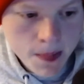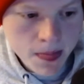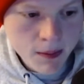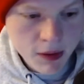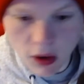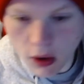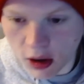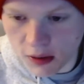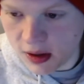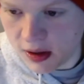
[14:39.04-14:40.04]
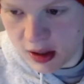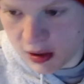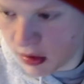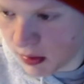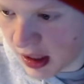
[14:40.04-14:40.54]
McCole Hardman,
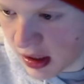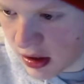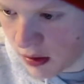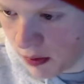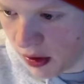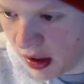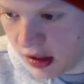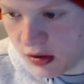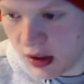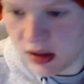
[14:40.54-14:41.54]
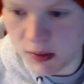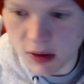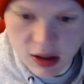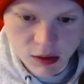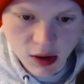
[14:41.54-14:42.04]
he was making some plays. You had
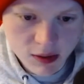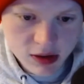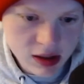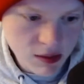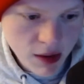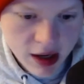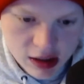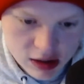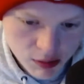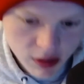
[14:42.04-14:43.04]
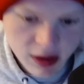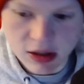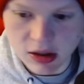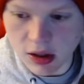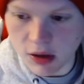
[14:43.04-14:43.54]
Demarcus Robinson making some
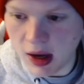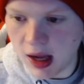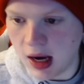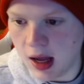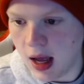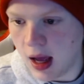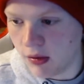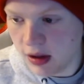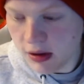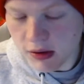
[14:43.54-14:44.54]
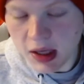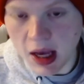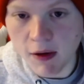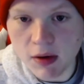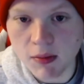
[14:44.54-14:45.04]
plays. You had literally
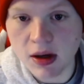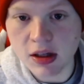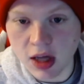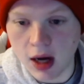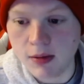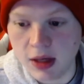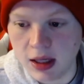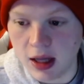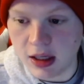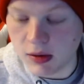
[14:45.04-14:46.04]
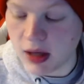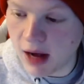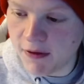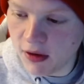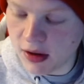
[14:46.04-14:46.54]
everybody chimed in last week.
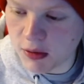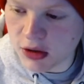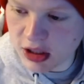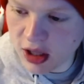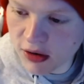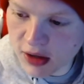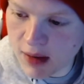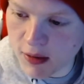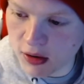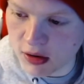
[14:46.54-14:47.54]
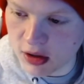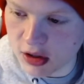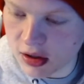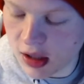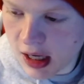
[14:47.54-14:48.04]
I felt like there was another game earlier
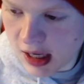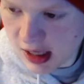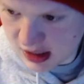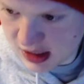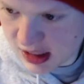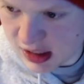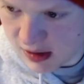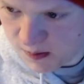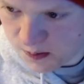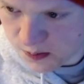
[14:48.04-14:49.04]
this season